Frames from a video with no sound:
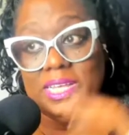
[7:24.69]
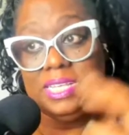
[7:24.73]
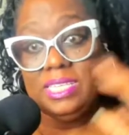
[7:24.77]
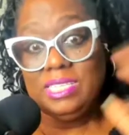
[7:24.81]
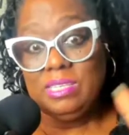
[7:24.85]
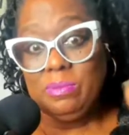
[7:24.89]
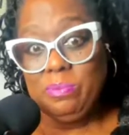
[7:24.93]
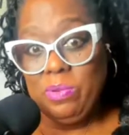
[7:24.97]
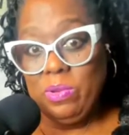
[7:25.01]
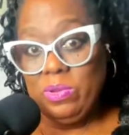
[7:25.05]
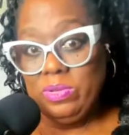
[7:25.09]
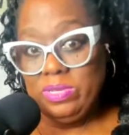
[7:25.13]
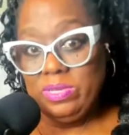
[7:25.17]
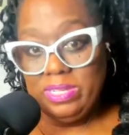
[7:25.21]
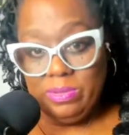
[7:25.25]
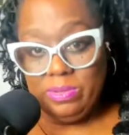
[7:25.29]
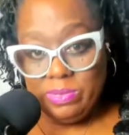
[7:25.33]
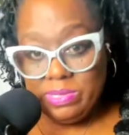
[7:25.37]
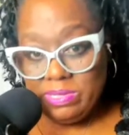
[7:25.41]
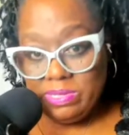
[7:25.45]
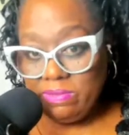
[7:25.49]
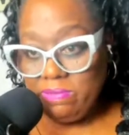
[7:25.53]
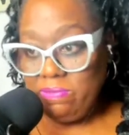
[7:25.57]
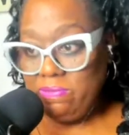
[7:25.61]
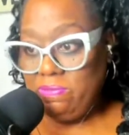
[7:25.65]
Supposedly there
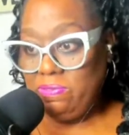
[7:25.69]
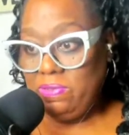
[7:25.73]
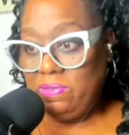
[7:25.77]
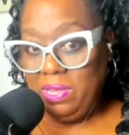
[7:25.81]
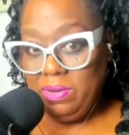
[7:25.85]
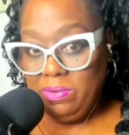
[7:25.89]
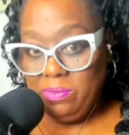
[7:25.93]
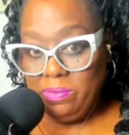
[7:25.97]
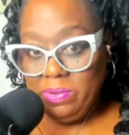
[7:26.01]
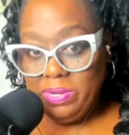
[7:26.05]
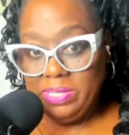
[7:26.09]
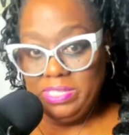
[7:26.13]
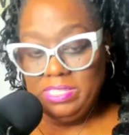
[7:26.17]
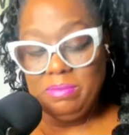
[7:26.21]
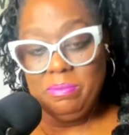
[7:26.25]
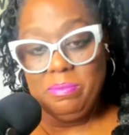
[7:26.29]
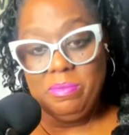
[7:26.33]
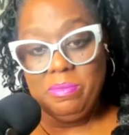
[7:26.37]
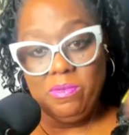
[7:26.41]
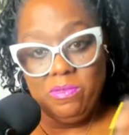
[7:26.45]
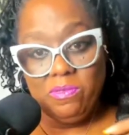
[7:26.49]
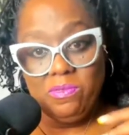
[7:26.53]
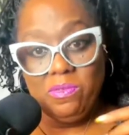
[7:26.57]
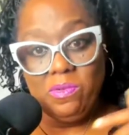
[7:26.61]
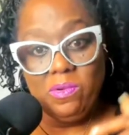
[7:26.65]
was a fundraiser
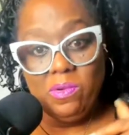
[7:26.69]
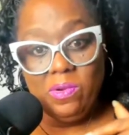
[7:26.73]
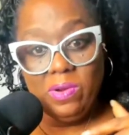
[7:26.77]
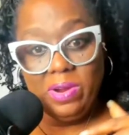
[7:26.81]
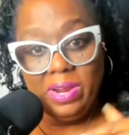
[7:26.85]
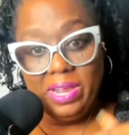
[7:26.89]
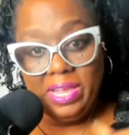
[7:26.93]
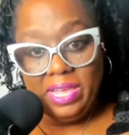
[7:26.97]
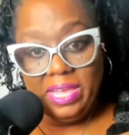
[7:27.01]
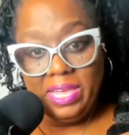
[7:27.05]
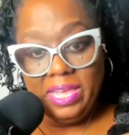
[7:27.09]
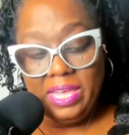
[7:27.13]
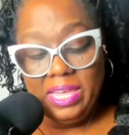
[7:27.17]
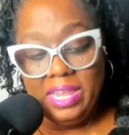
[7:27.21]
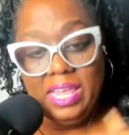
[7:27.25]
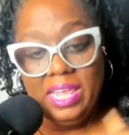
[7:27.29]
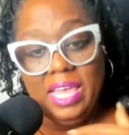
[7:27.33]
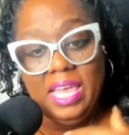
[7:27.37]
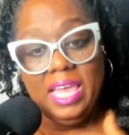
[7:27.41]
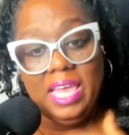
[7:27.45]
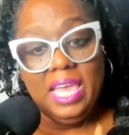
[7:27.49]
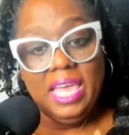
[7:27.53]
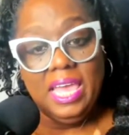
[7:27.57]
beforehand,